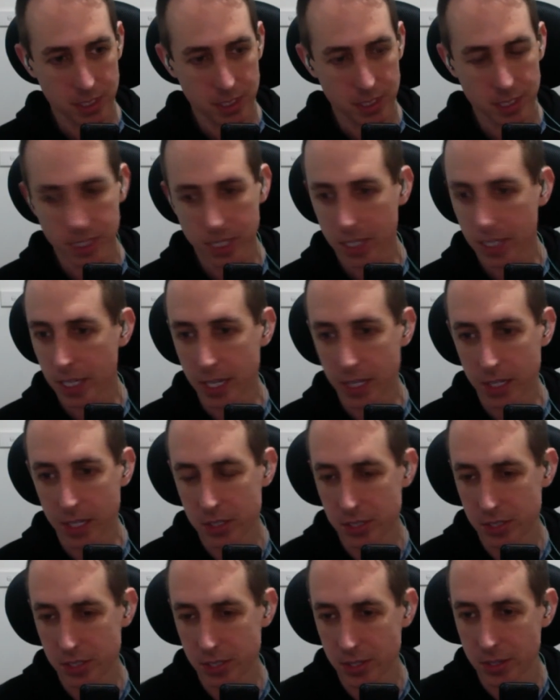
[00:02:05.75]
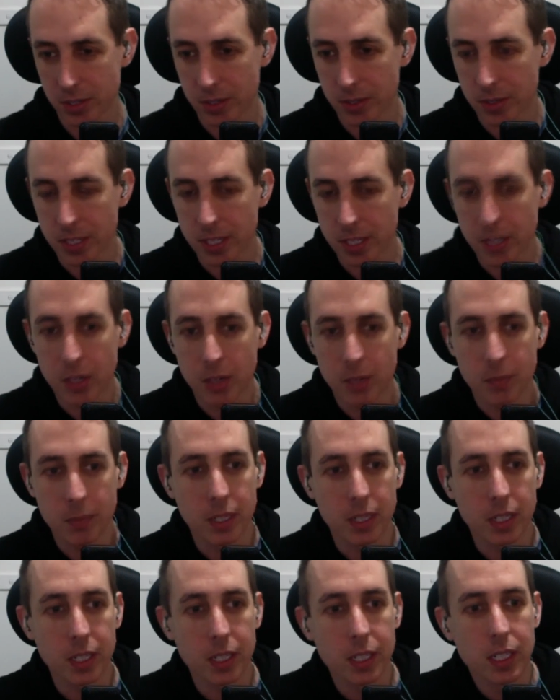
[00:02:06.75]
at a young age. So they got
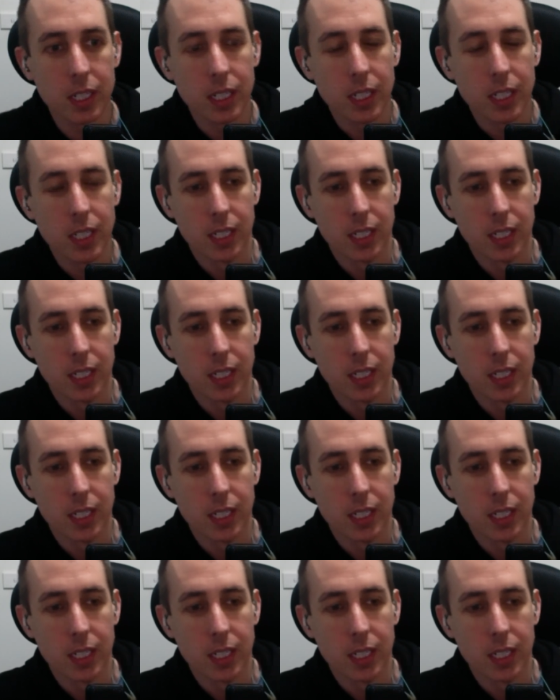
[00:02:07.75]
me